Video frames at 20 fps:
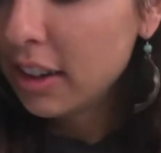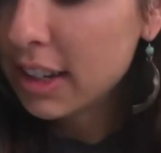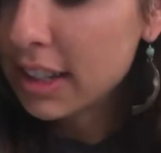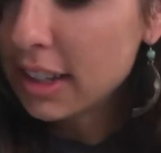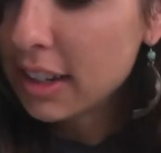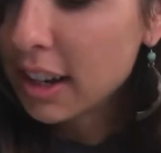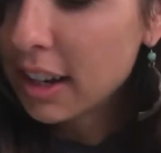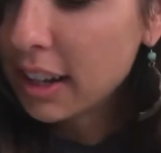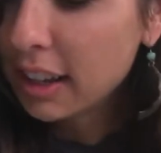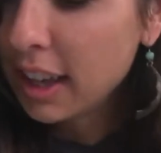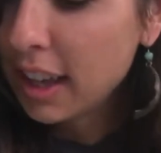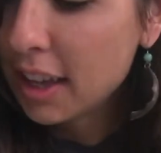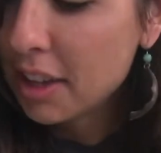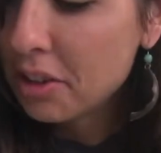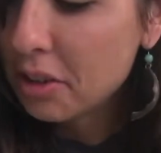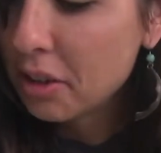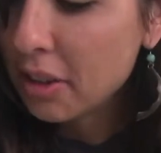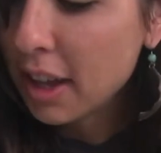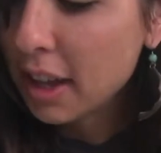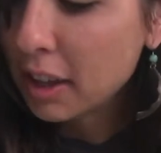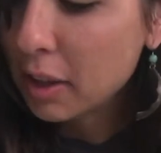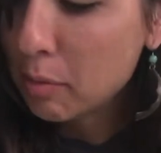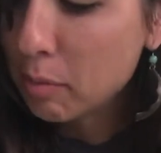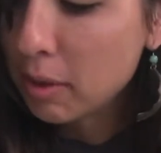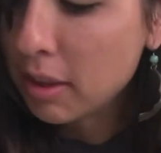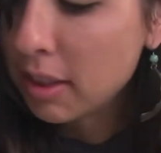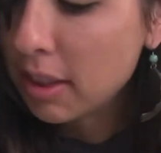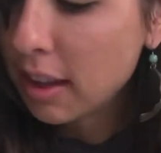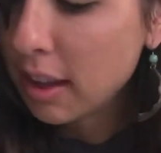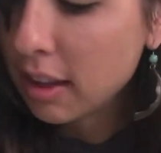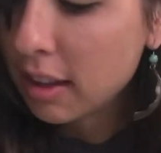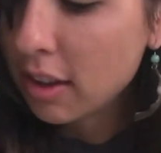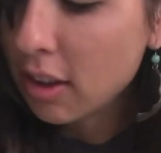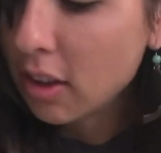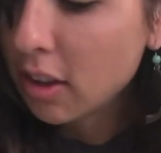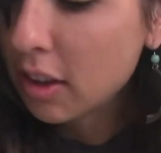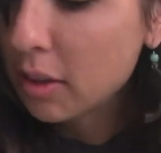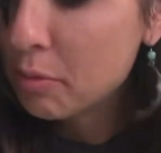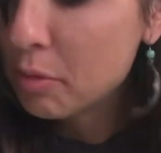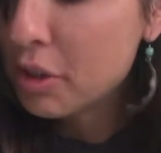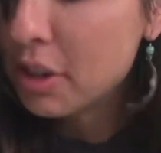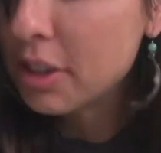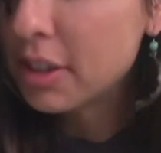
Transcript: not a candle that can beat that, y'all. I'm just